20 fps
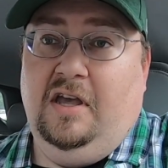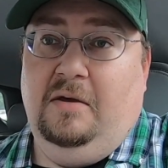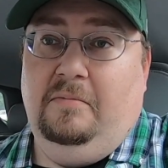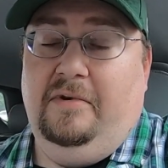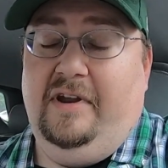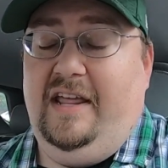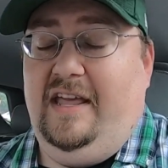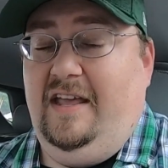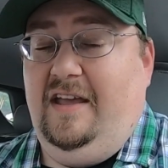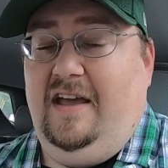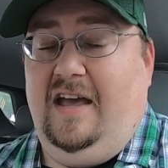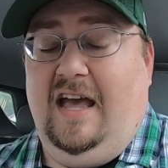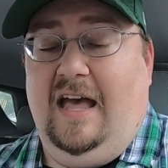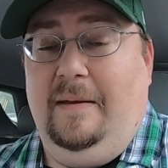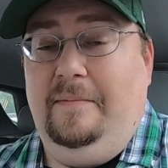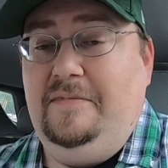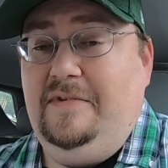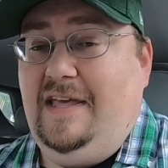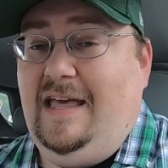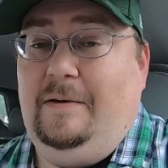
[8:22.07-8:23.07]
But hey,
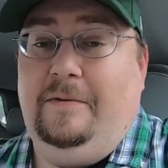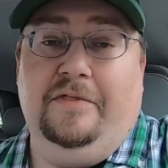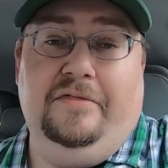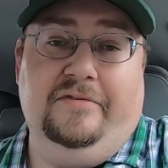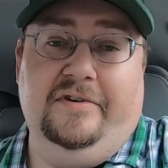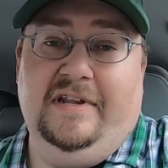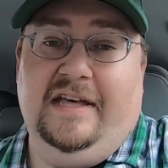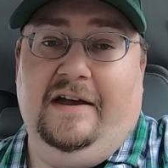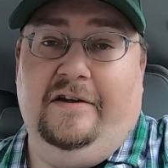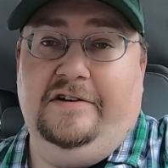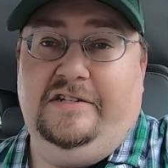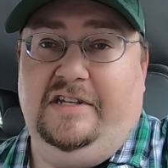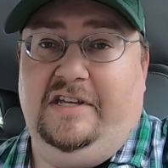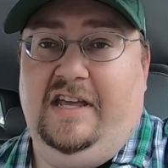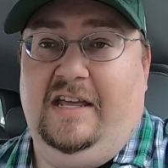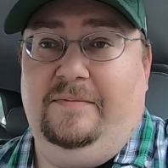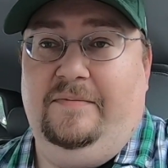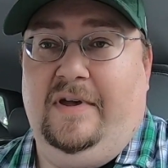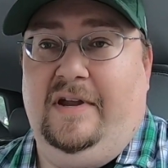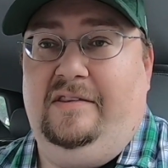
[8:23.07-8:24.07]
I'm down with $3 a
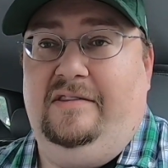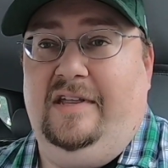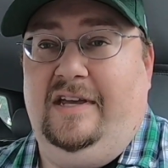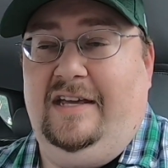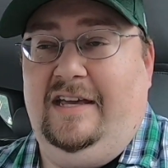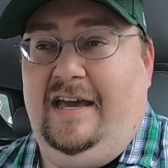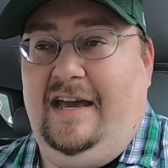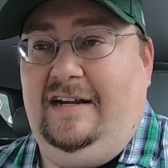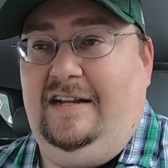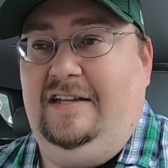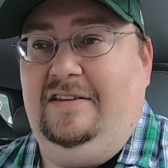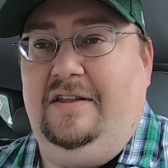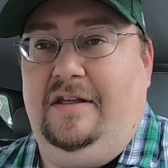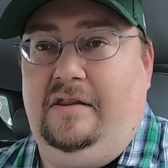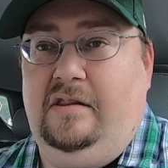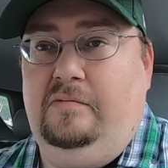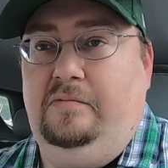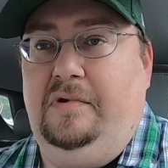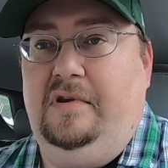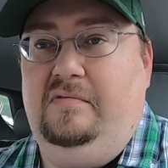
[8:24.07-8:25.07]
game. That's like kind of like
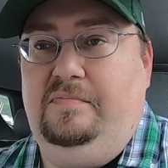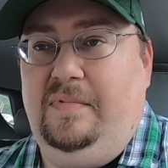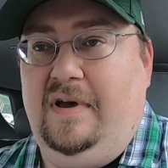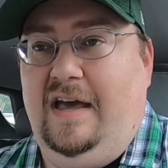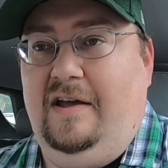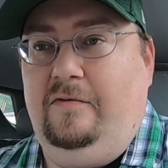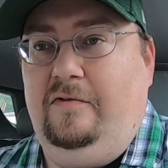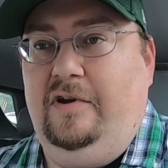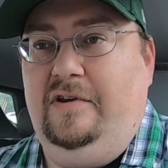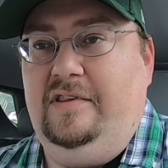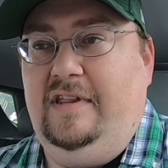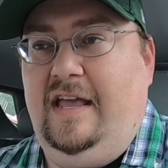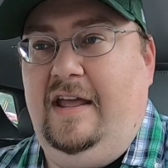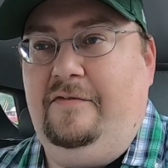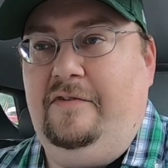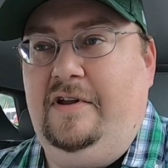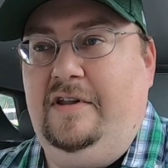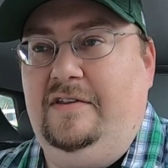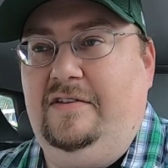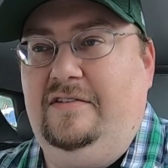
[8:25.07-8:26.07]
that sweet spot where it's
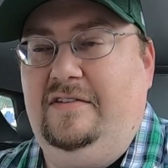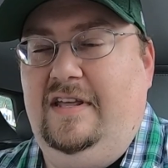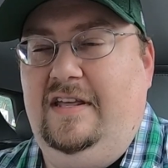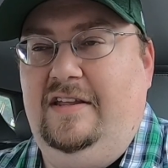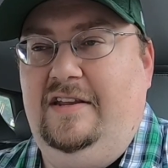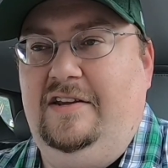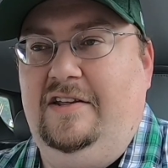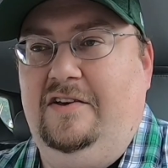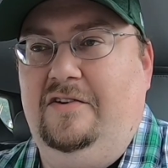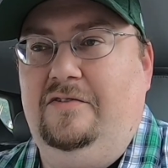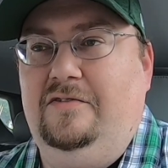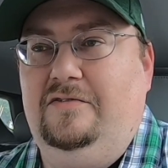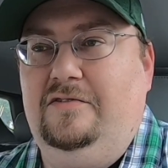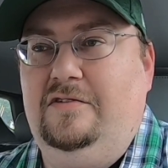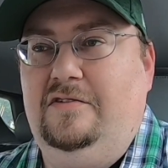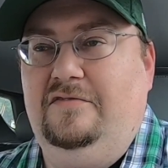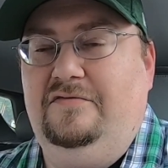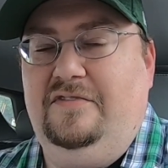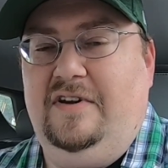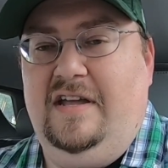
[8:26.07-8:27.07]

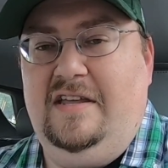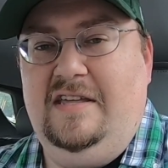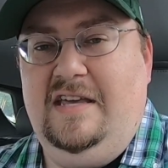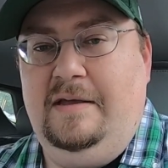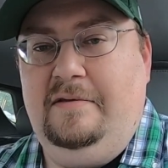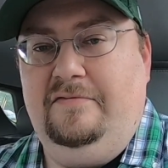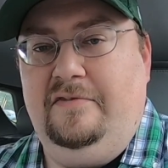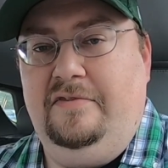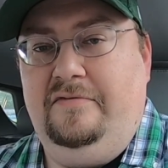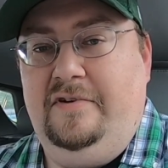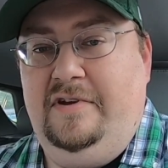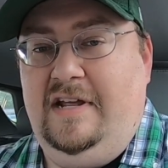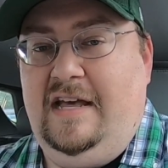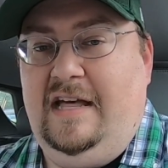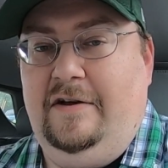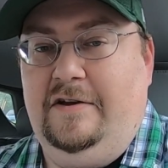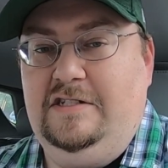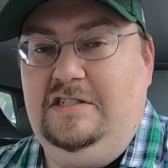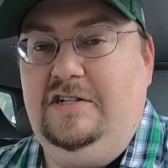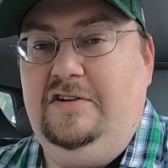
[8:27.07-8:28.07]
you can find games for
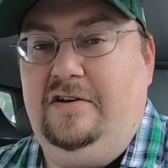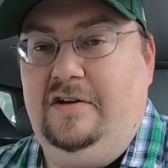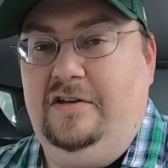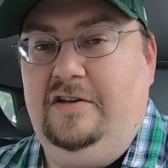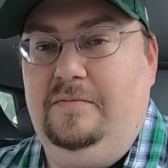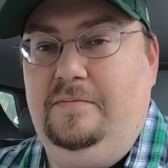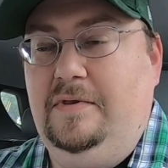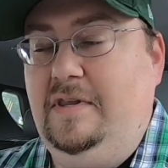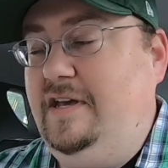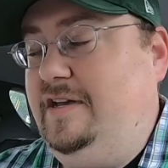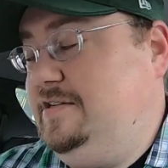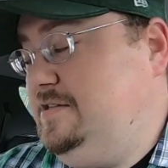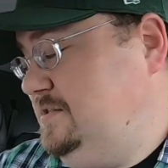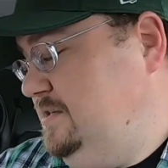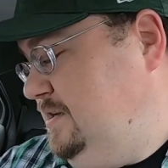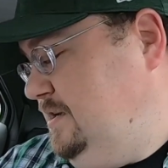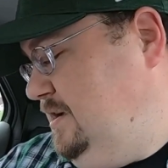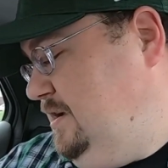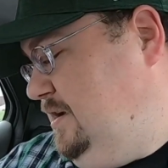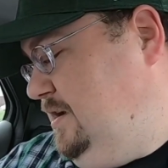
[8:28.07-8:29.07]
$3, you're in a good place.
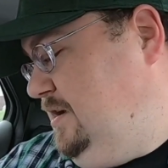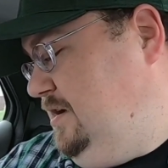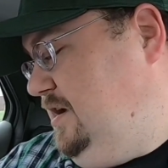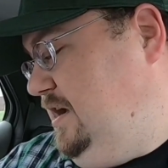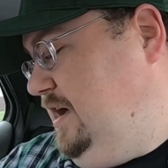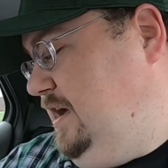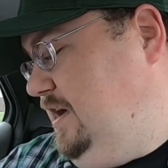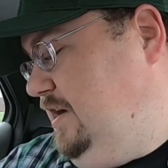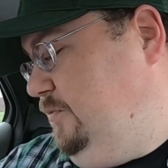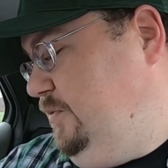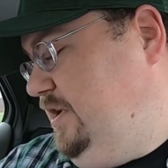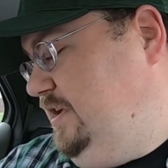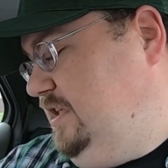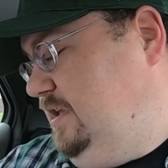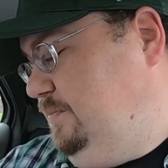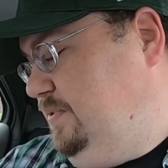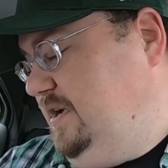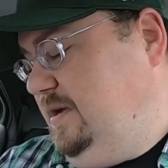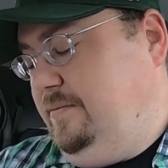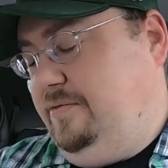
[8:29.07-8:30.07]
We
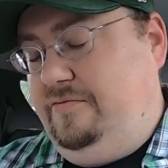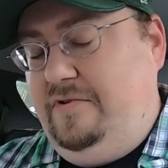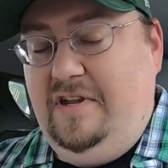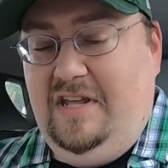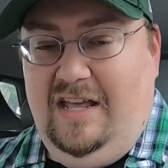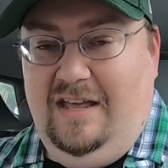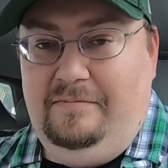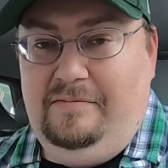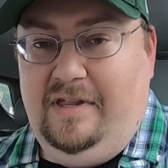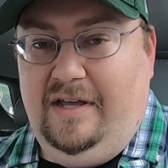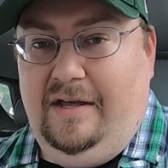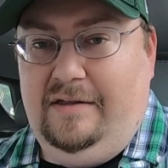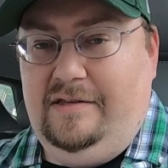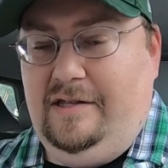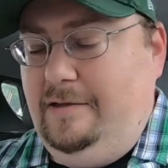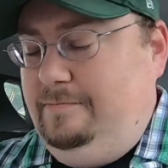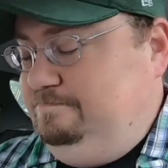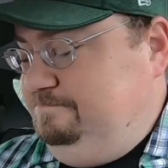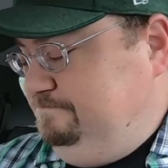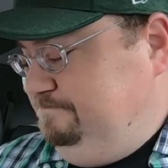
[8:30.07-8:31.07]
ended up picking up 3 games, like I
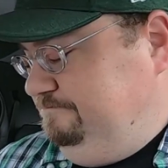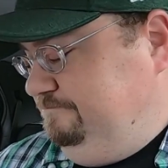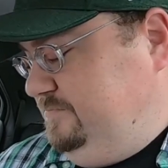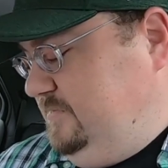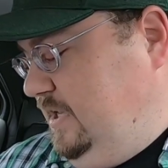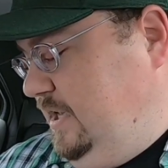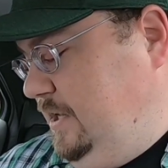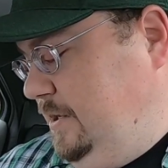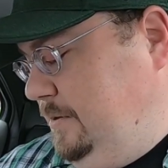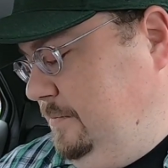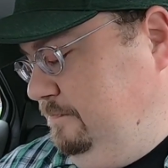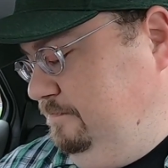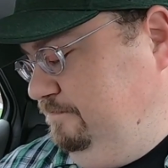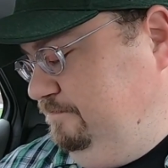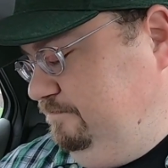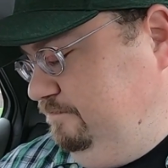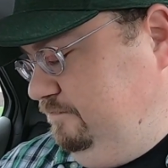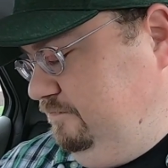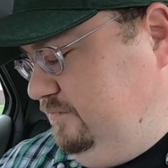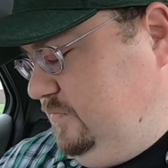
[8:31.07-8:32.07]
said.
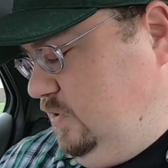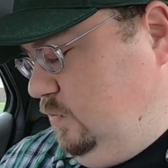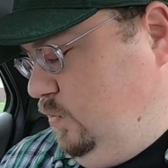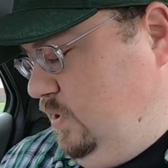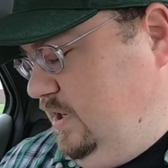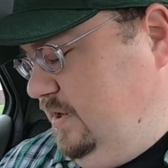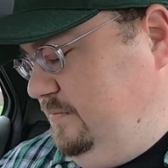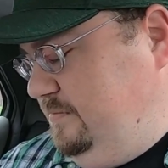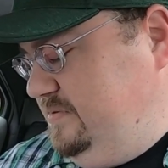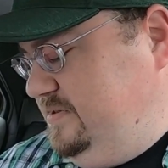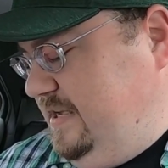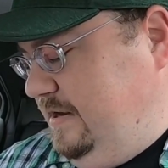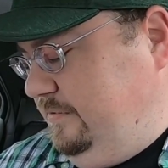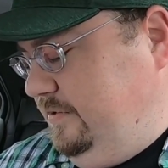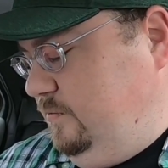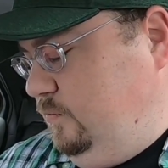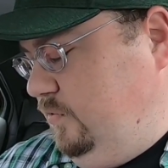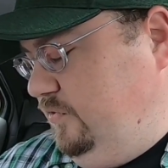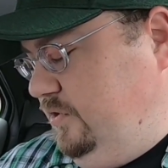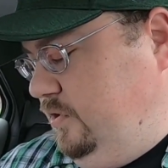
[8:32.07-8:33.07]
One of them's not
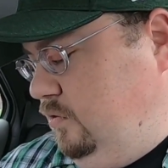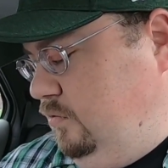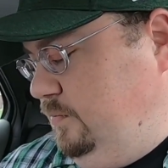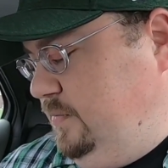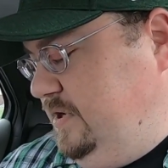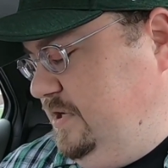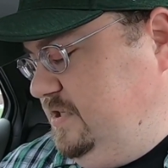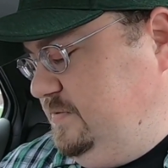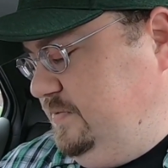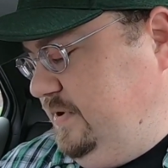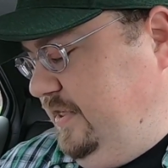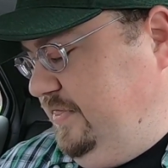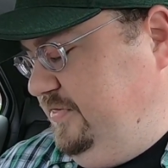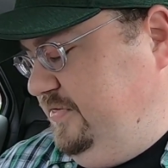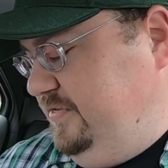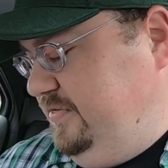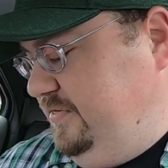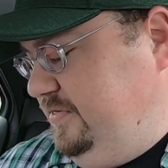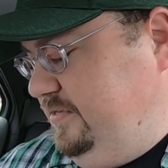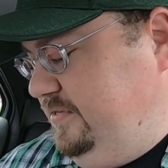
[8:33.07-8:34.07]
really worth a whole bunch, but I
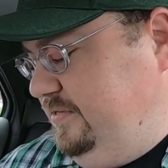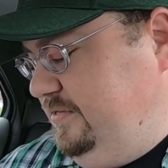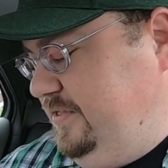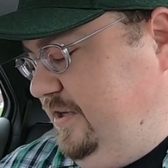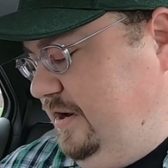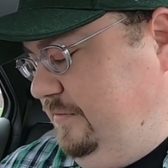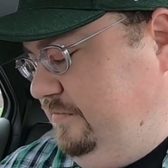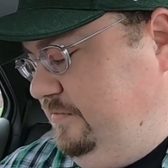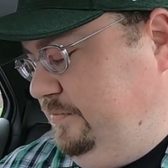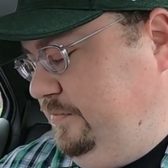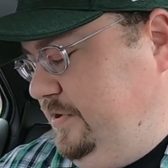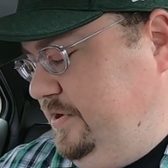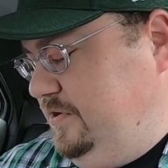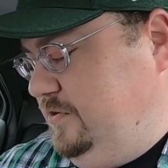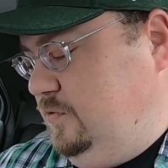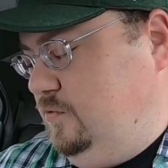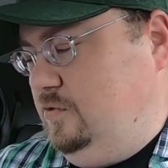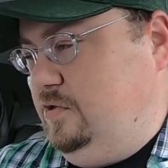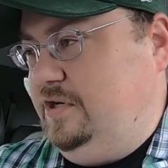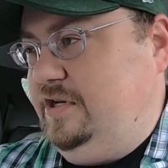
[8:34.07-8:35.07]
thought it was pretty
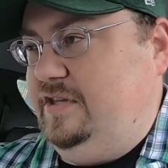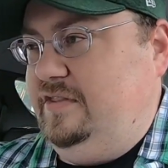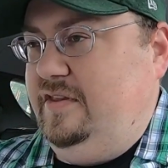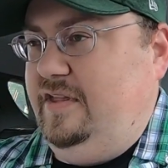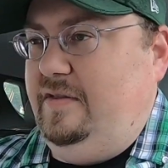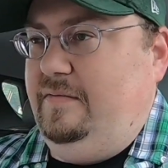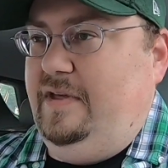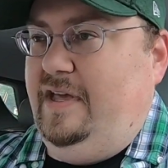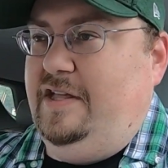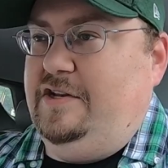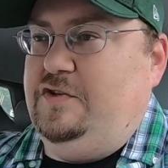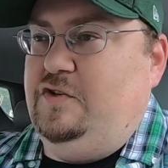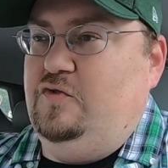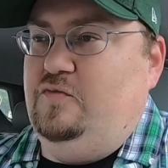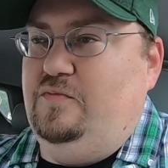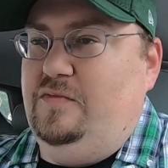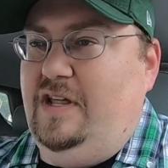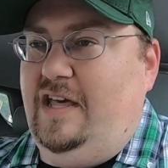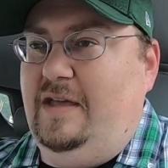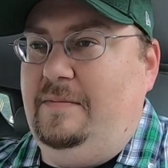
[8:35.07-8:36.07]
cool looking that Andrew
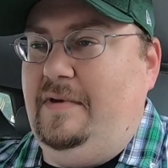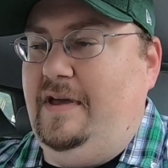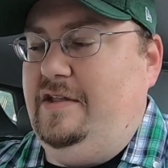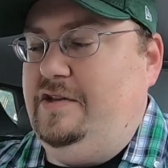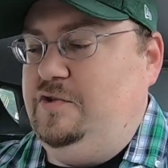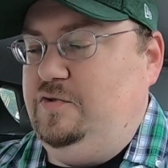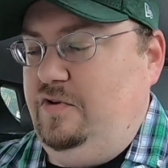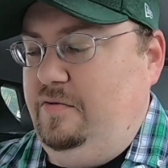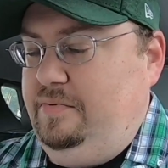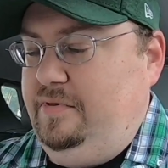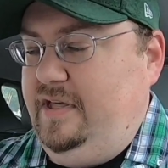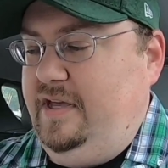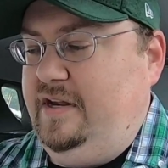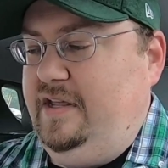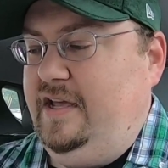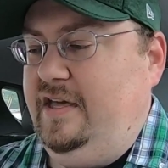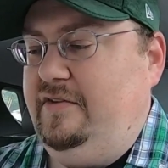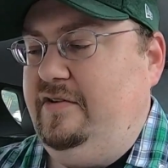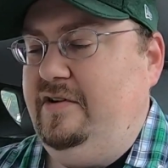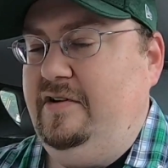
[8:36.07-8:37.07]
and I might enjoy playing
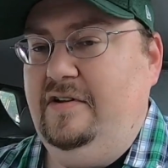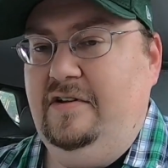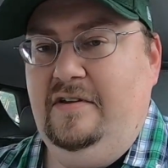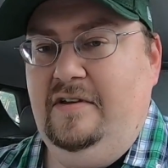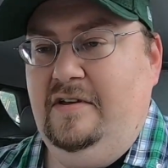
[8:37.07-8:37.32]
together.